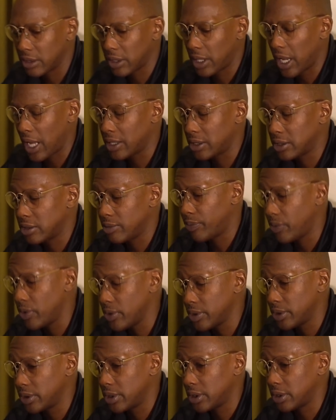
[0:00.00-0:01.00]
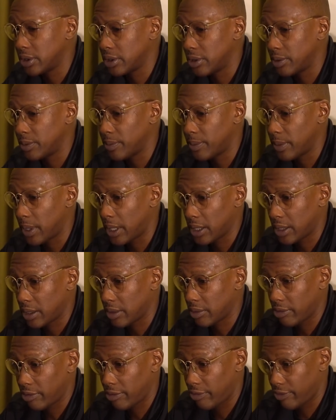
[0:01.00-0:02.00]
got a support system, my
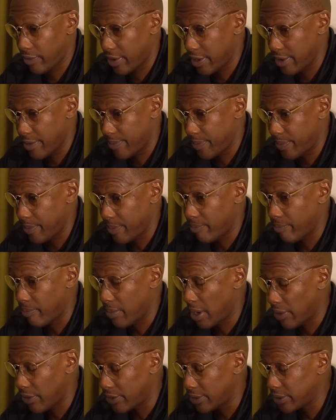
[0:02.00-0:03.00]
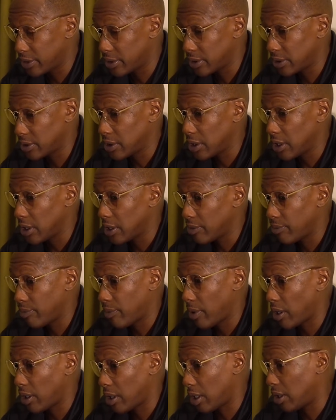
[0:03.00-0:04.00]
grandmothers,
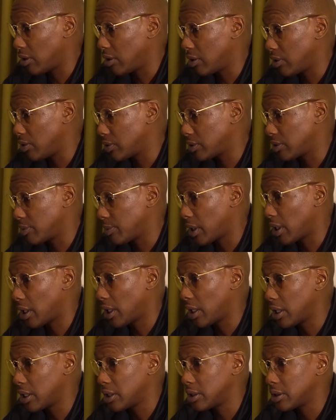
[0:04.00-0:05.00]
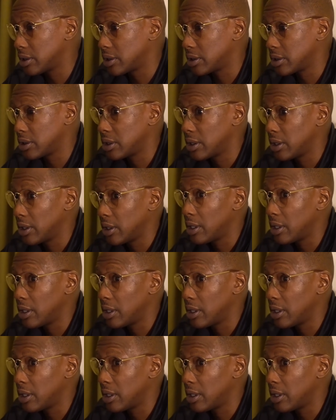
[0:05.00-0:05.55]
my uncles, and my aunts.